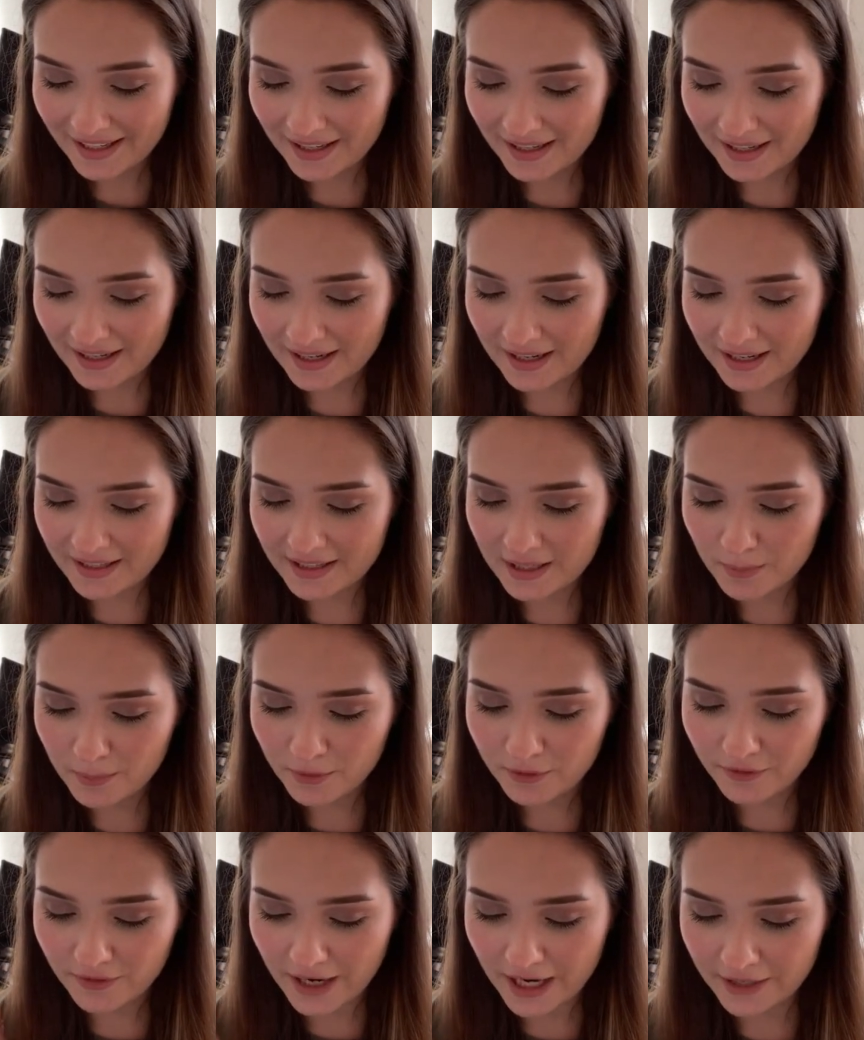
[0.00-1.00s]
Number
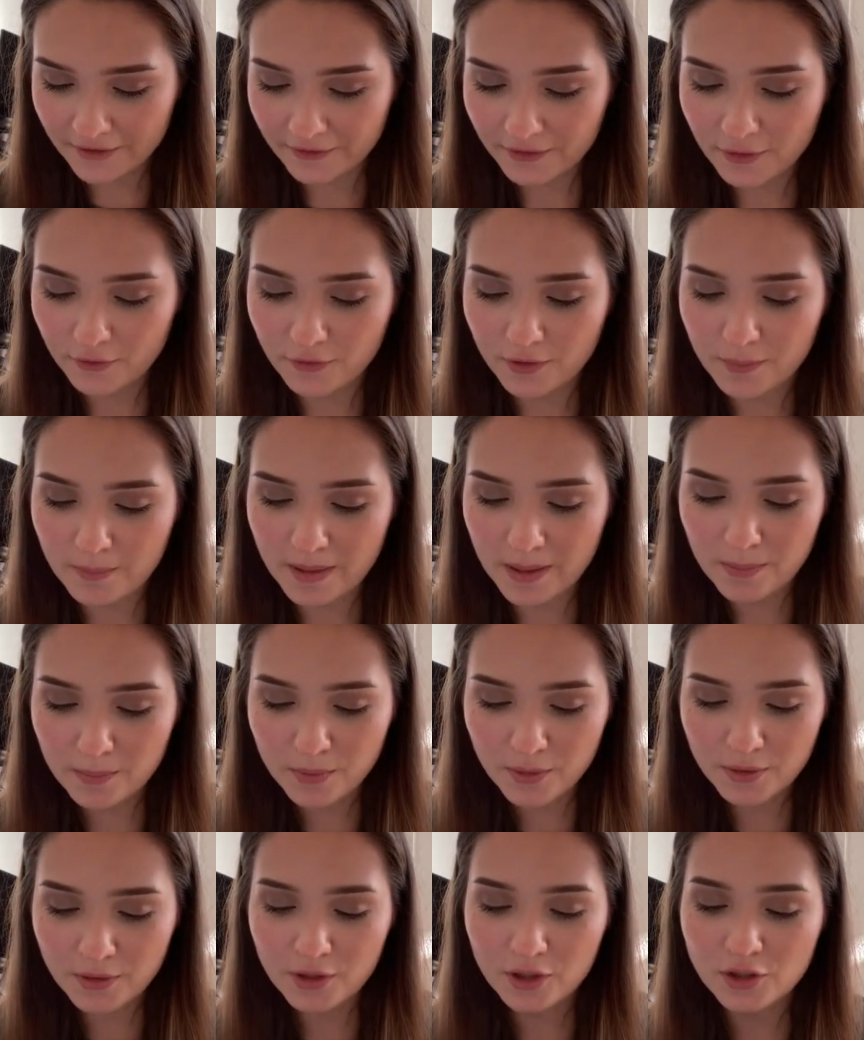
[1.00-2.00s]
5.
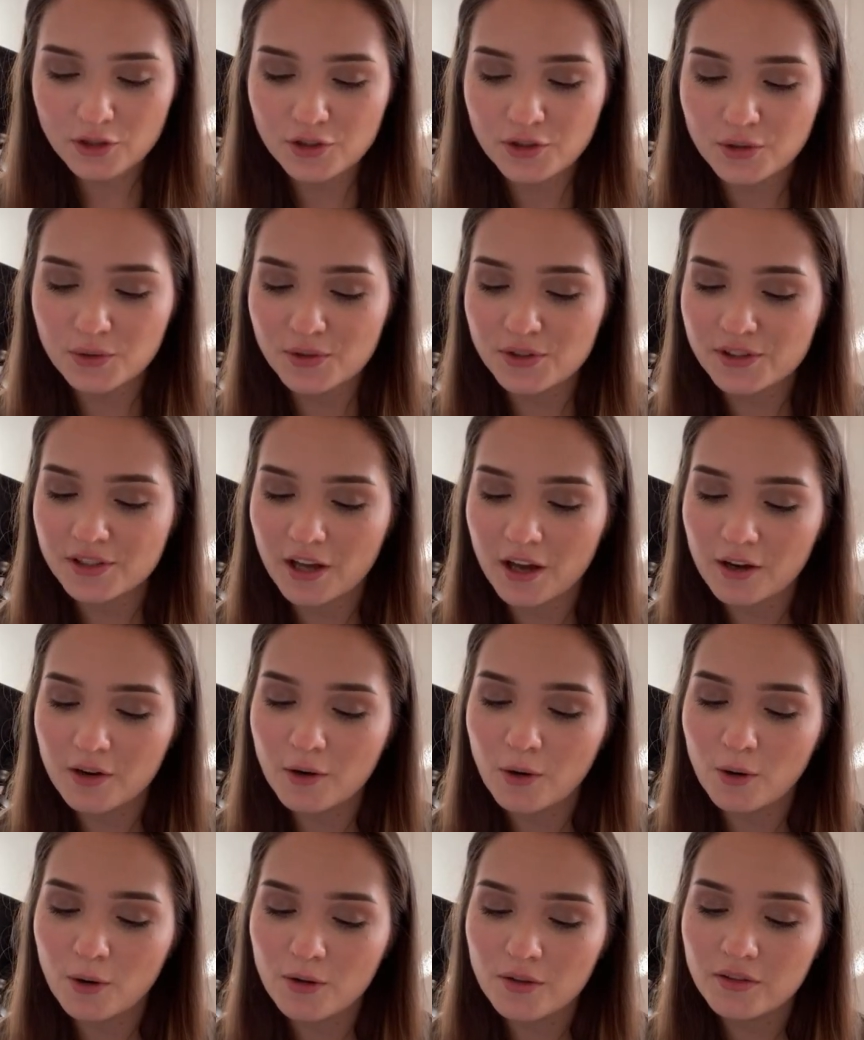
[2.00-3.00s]
Remember to suck
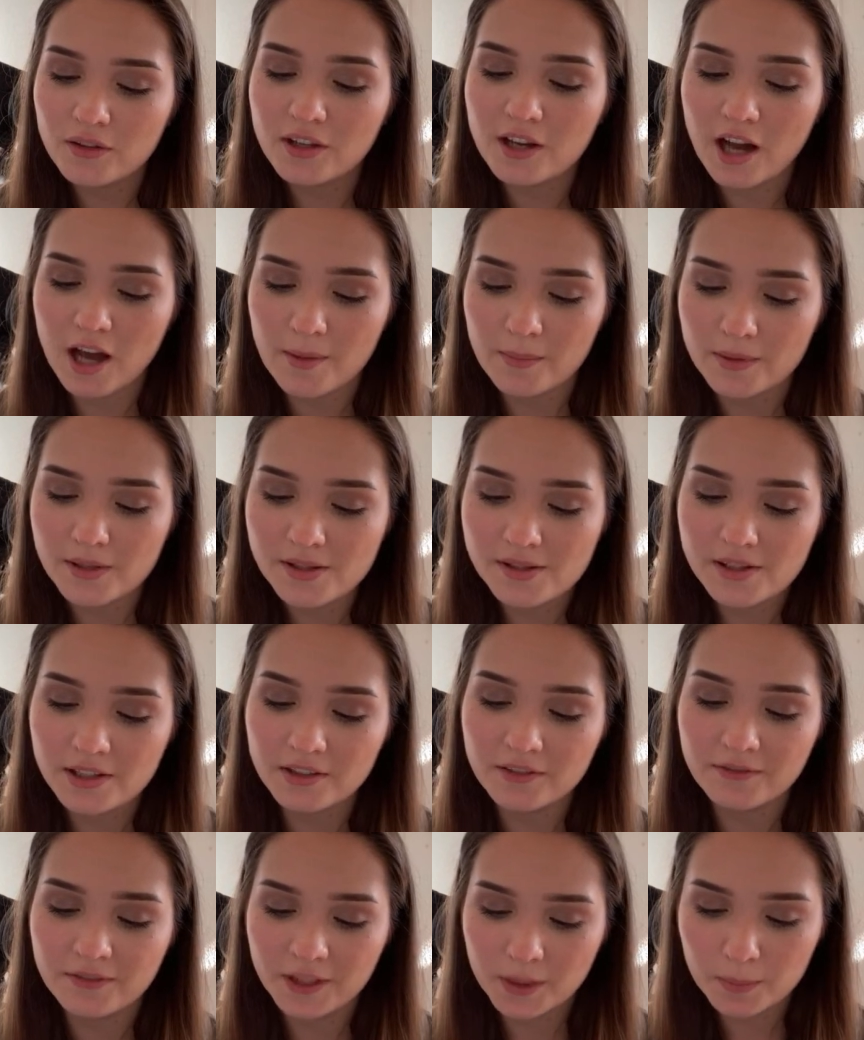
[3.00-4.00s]
all the comments
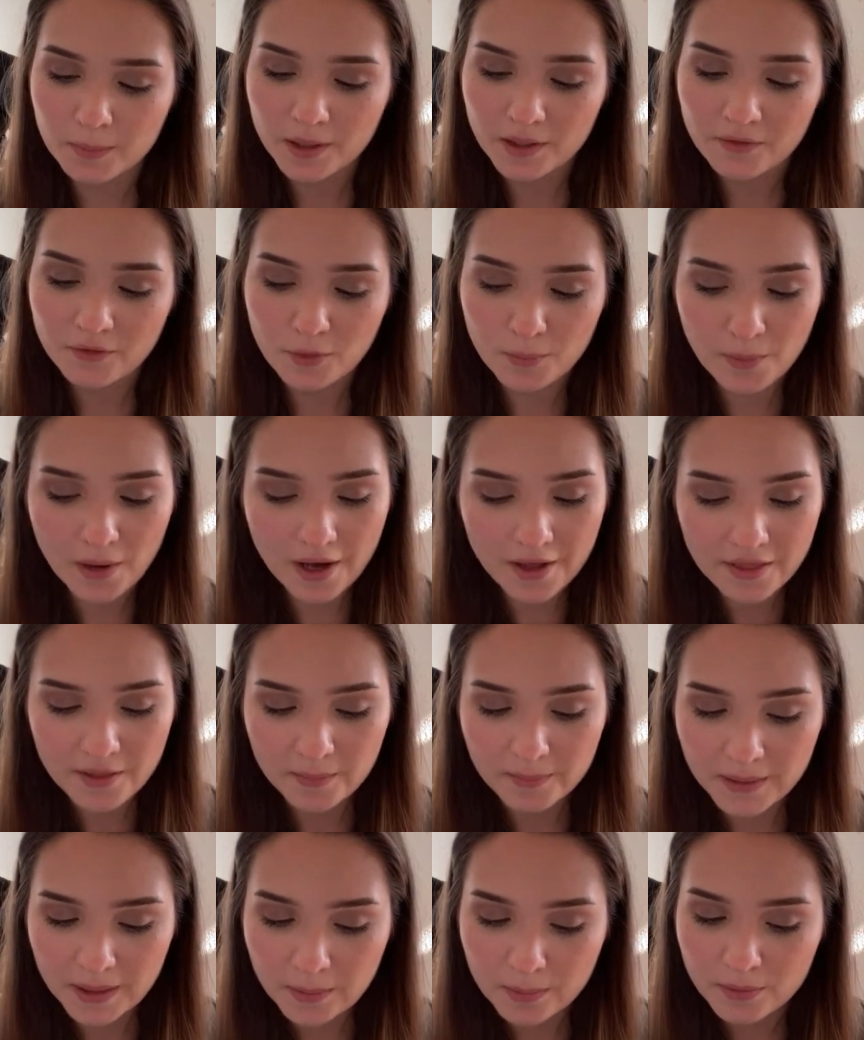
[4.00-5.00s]
and feedback from other
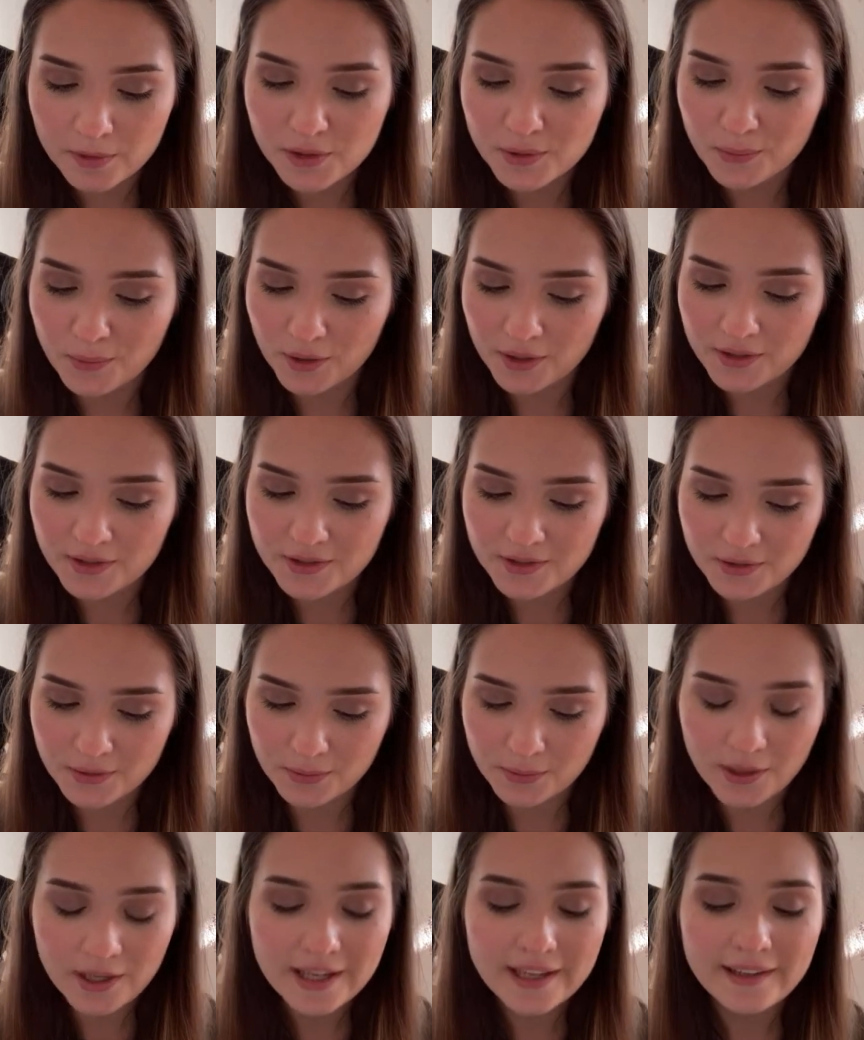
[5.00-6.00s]
people's works
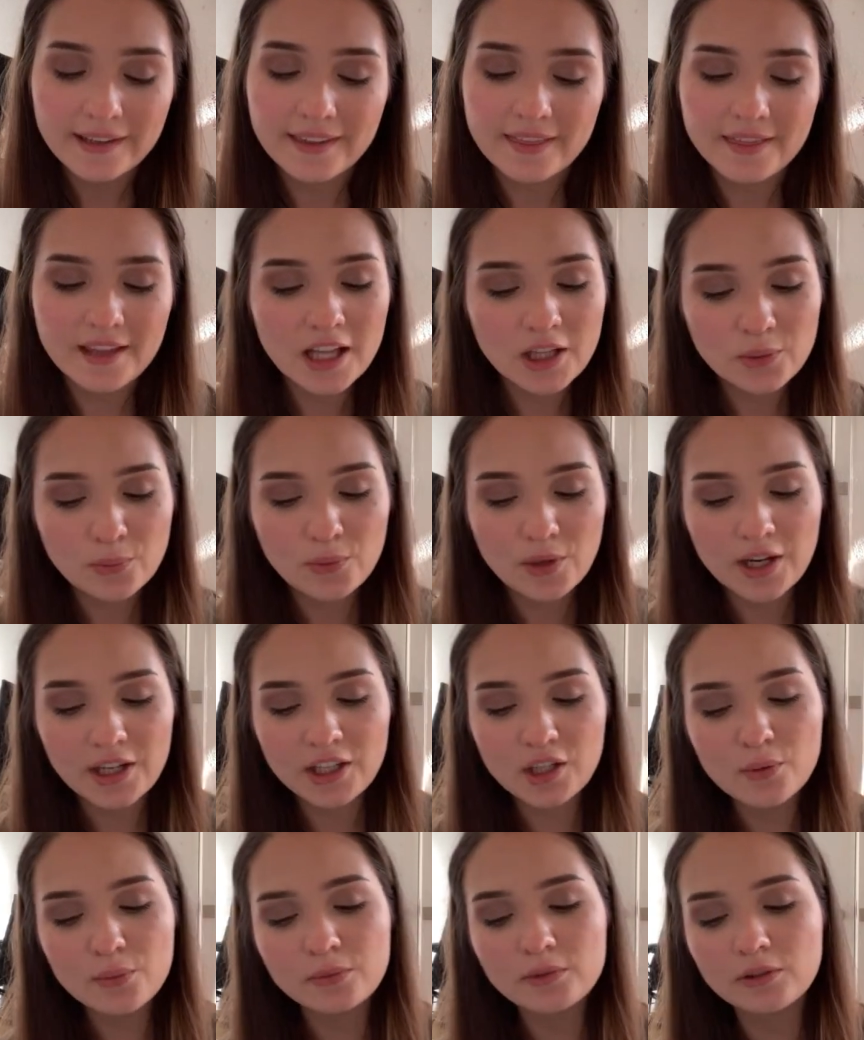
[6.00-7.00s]
too. In that way,
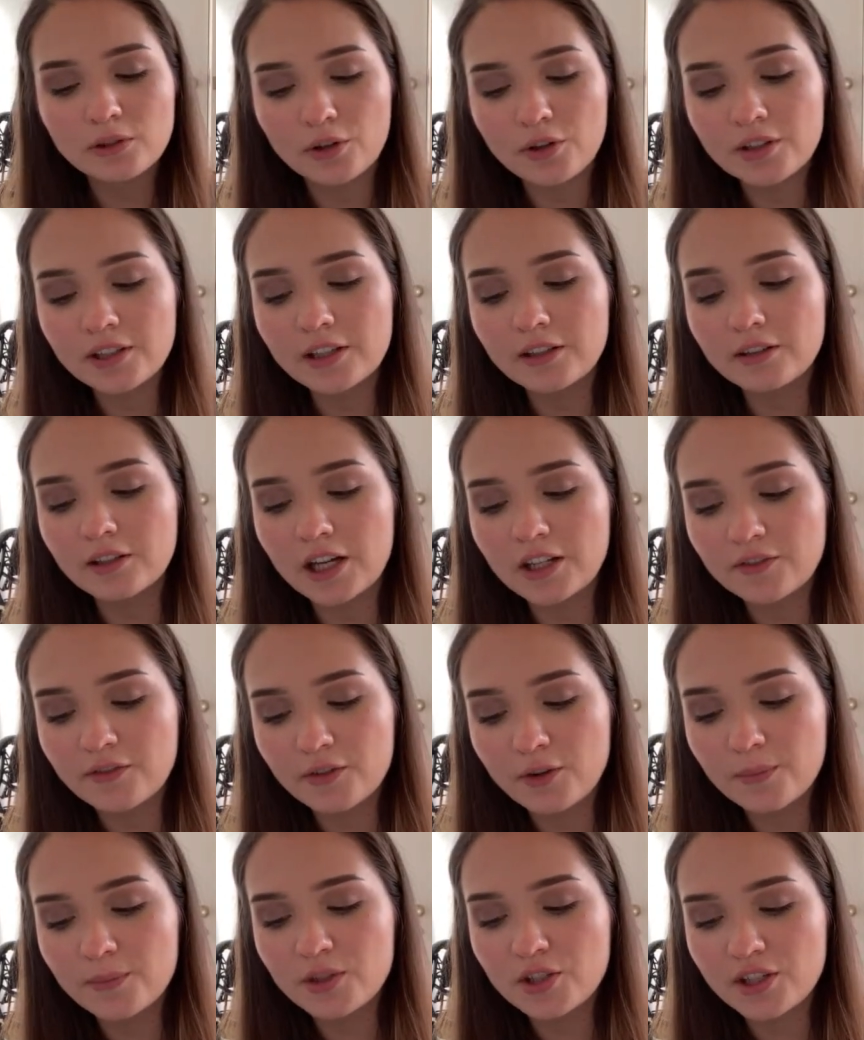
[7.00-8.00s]
you will learn a lot
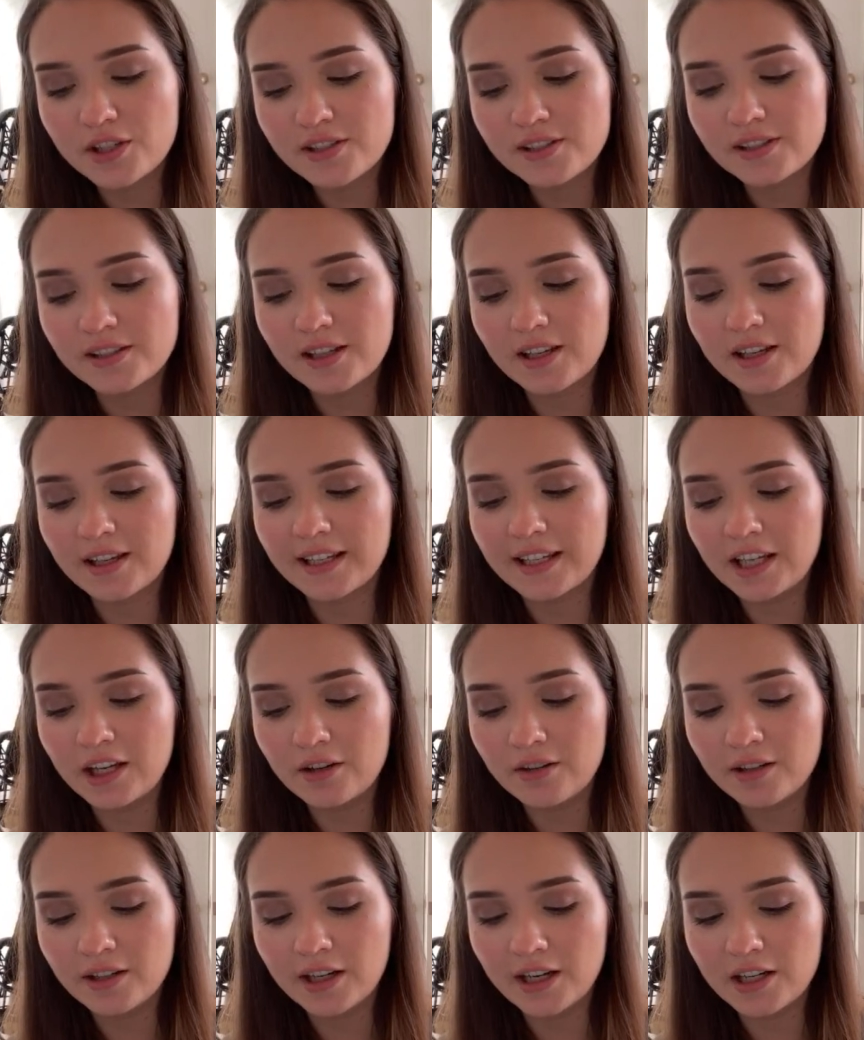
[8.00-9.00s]
from just
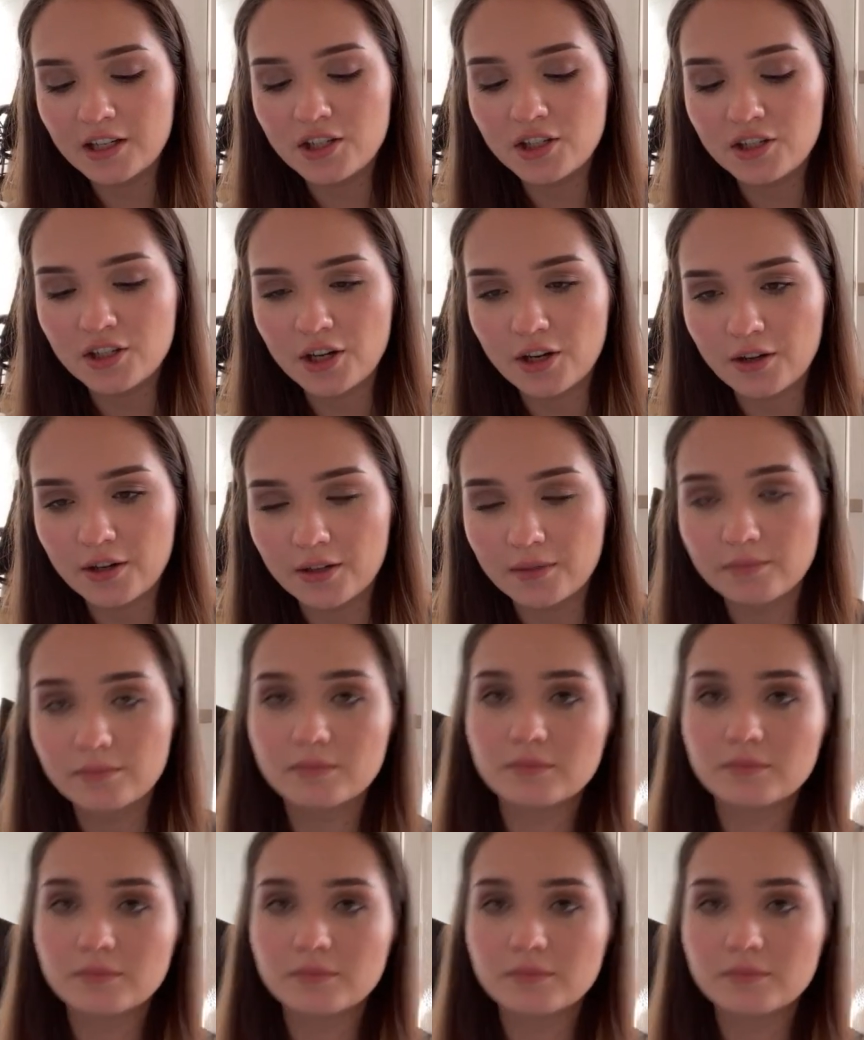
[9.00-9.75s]
caring and sharing.